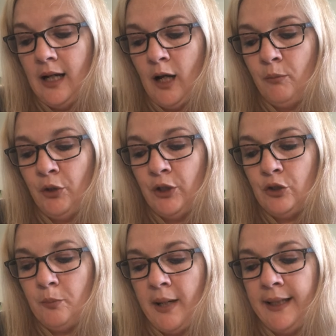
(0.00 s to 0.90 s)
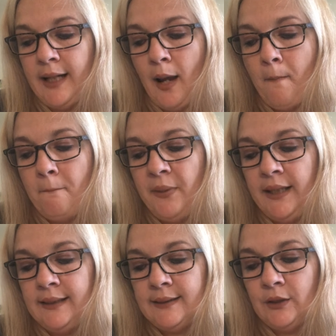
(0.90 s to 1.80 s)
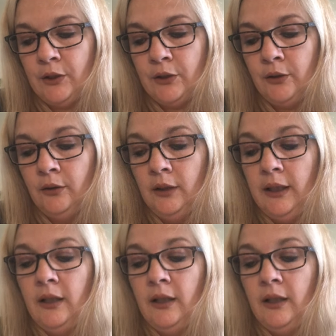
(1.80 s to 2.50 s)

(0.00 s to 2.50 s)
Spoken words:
I'm going to make a big circle.